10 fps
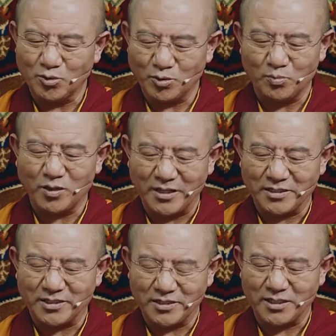But the
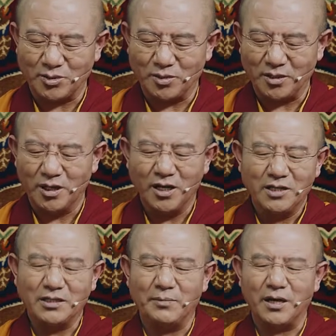swarms of
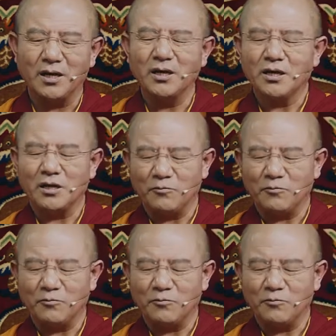bees do